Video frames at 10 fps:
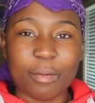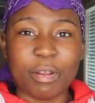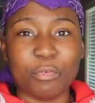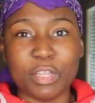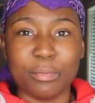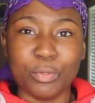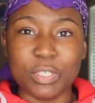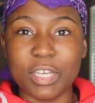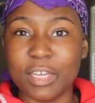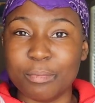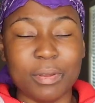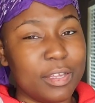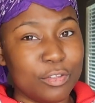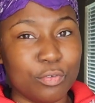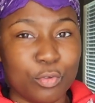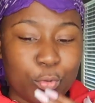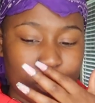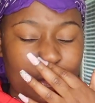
I'm not really in the mood to hug, but you cool.